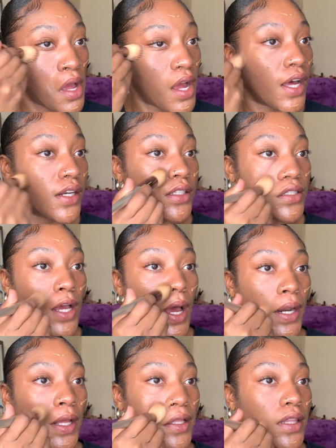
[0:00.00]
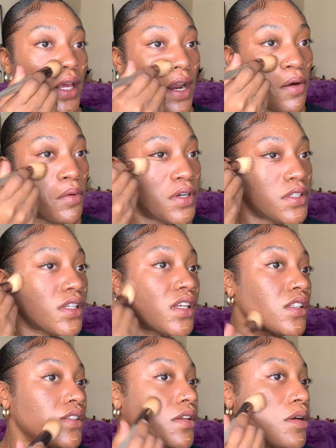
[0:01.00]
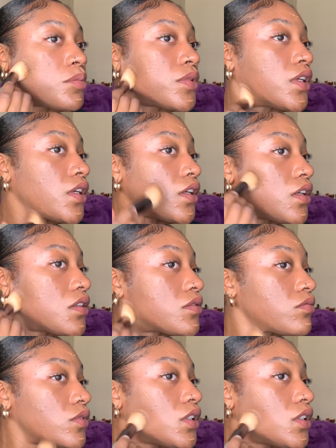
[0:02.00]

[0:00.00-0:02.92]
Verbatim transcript: I decided that I wanted to get something,